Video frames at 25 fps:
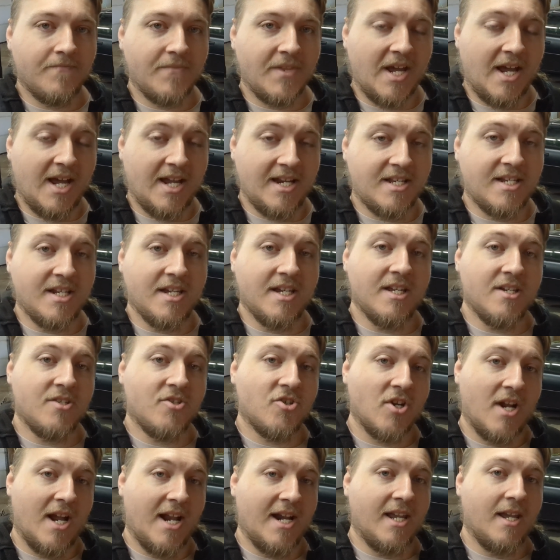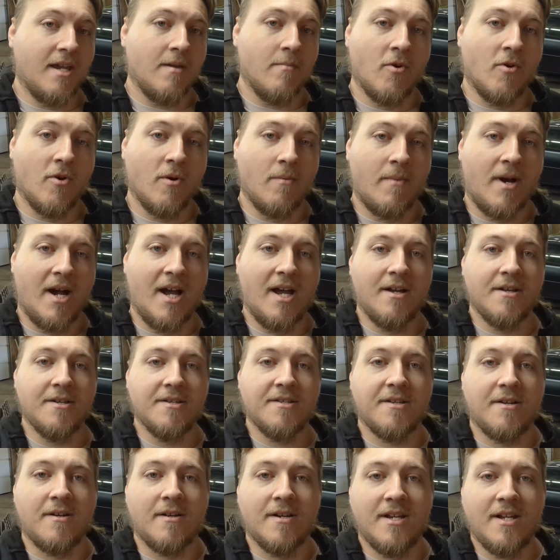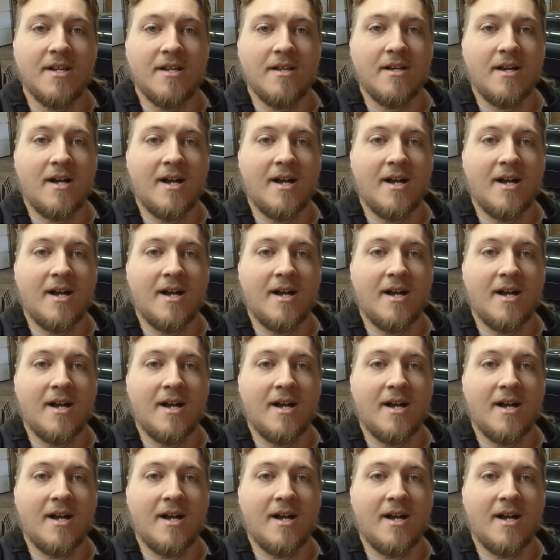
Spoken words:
I did try to get more miles on it.